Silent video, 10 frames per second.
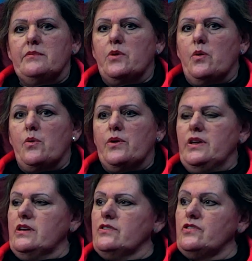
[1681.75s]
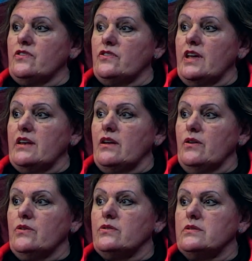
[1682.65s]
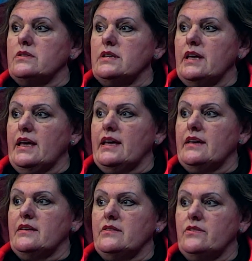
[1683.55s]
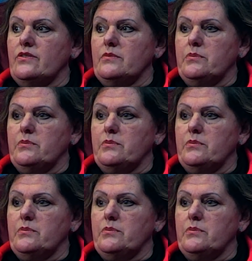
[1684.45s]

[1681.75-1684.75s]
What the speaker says: Or you can just stay local and